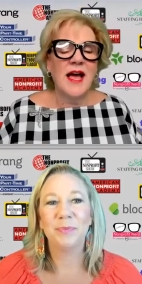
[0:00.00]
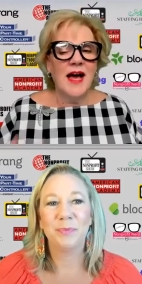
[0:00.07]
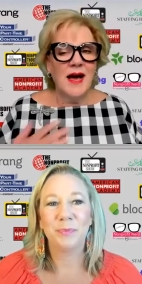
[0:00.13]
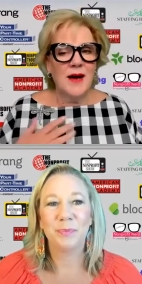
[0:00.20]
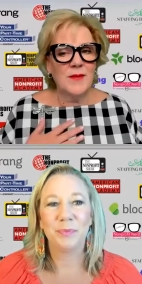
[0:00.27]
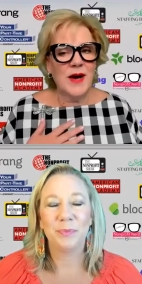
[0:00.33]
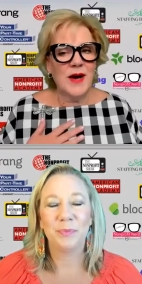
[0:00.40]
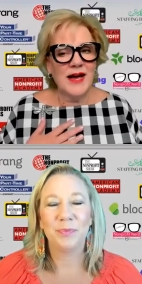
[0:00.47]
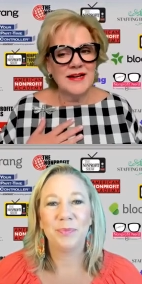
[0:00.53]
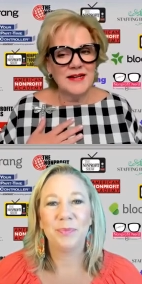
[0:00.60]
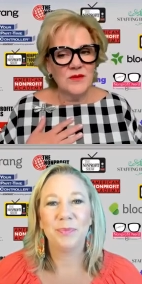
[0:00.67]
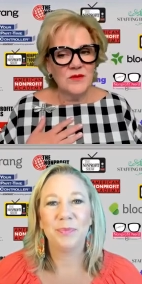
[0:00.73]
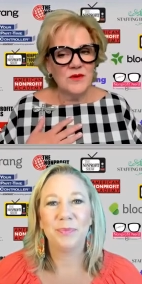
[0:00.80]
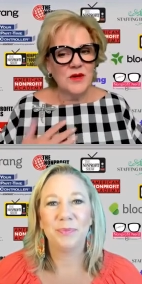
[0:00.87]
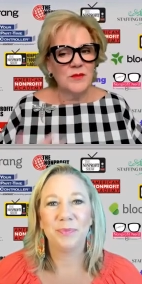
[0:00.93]
Speaker 1: Um, I didn't
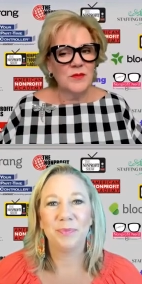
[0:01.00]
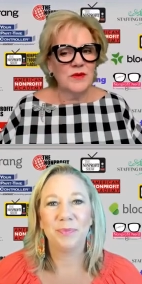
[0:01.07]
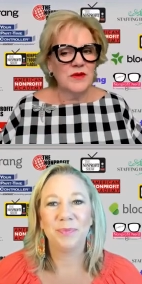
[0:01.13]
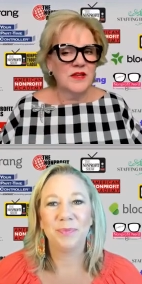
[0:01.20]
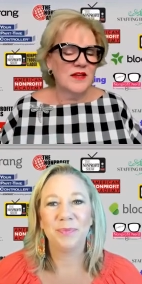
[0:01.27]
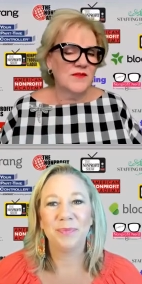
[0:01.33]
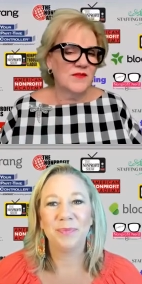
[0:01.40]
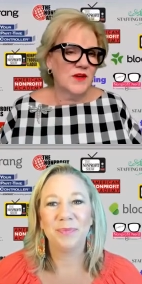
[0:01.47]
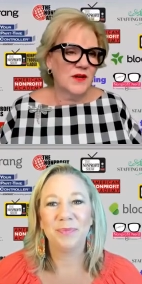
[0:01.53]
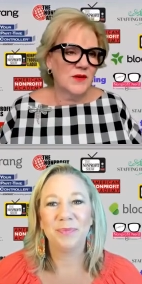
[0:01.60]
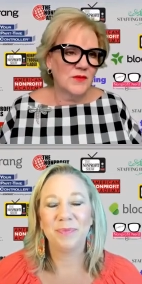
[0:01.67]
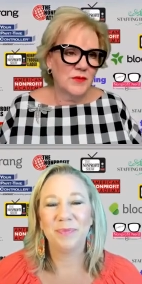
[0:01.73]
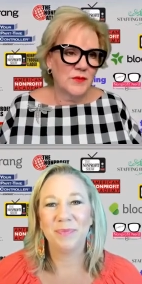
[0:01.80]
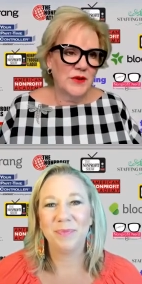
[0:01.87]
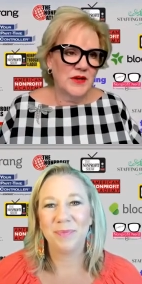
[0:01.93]
really believe that it
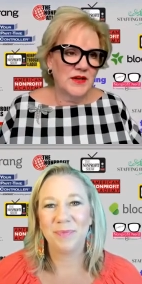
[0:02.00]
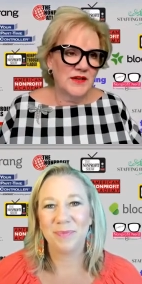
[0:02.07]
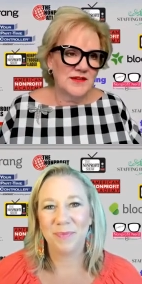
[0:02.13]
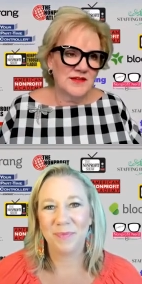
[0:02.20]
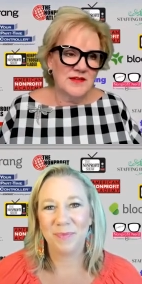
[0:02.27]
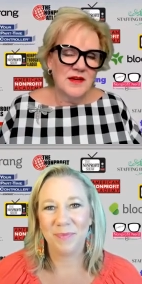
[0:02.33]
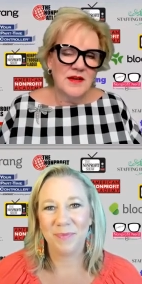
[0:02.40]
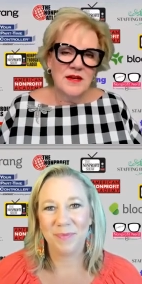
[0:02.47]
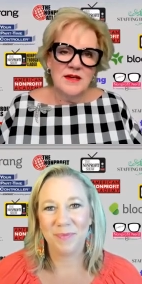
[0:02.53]
would be as